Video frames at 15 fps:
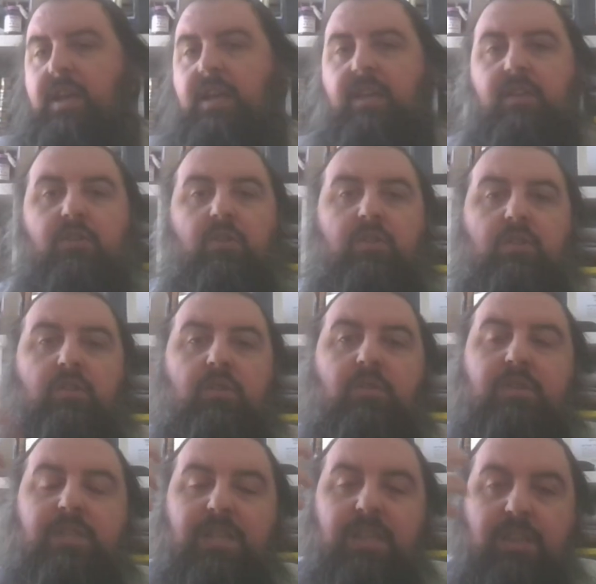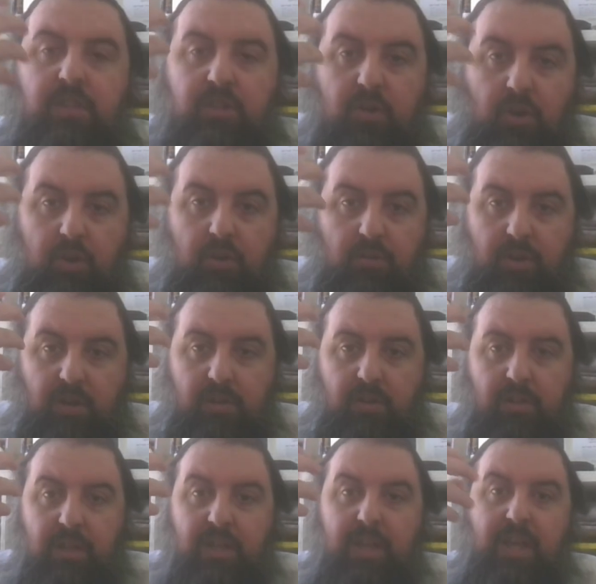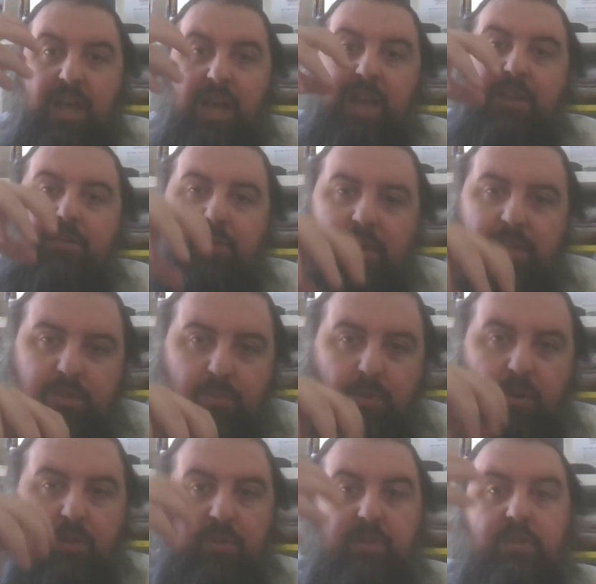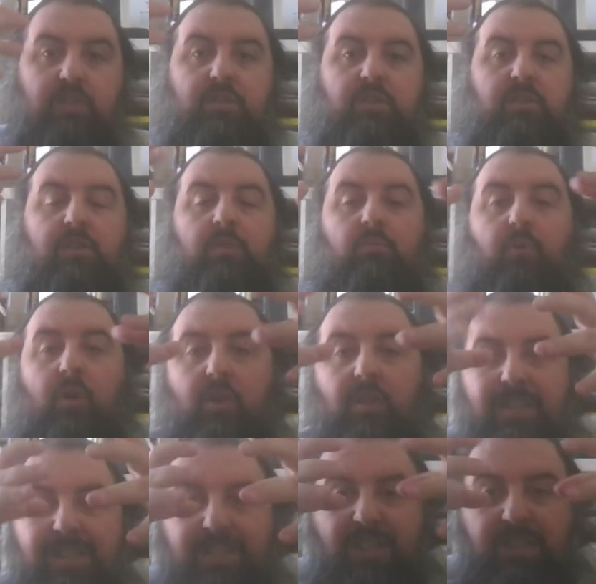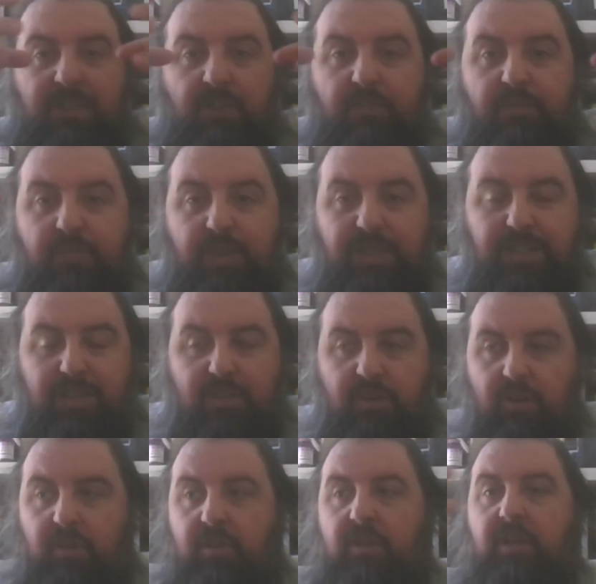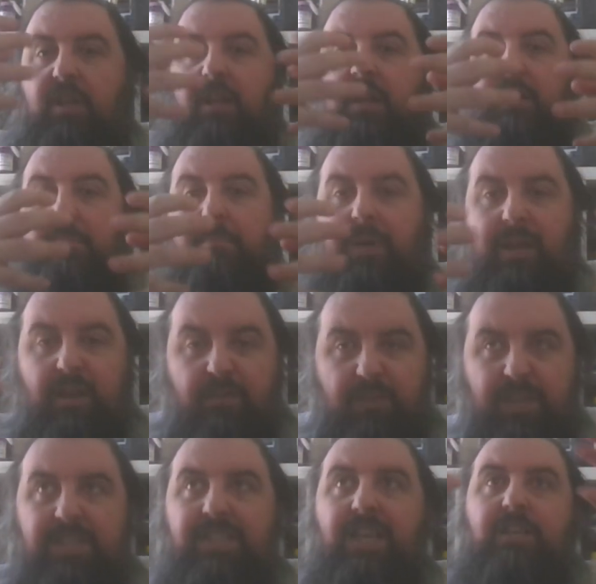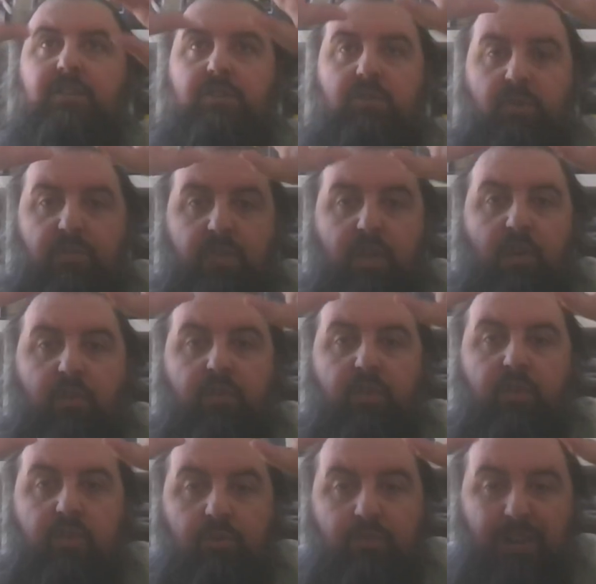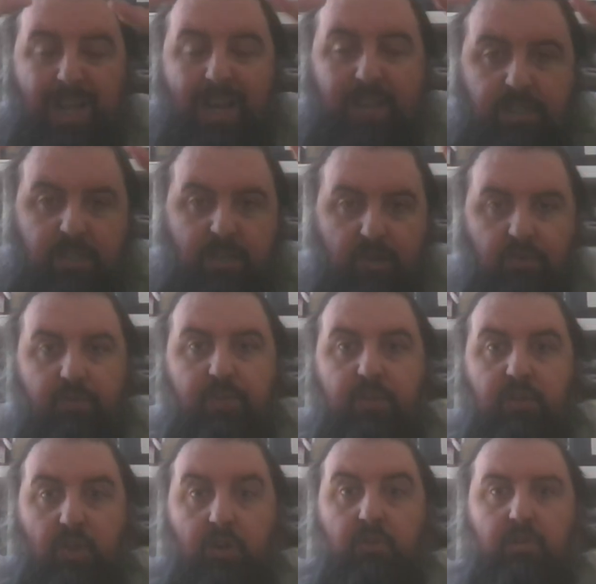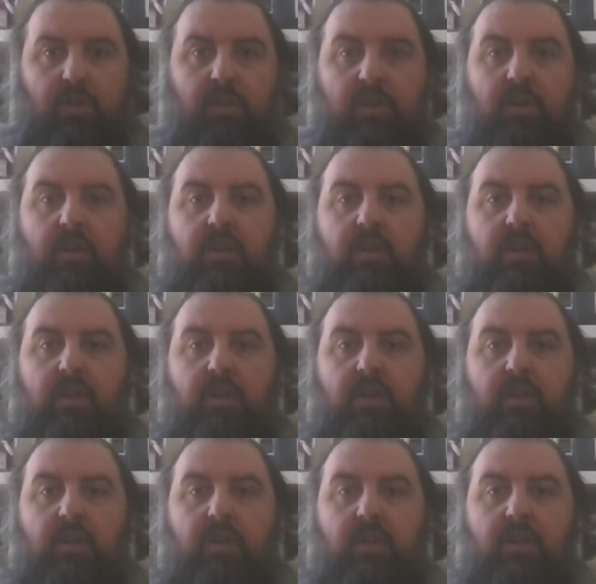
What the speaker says: God looks in the Torah and creates a world. The world is just a physical manifestation of the reality of the Torah.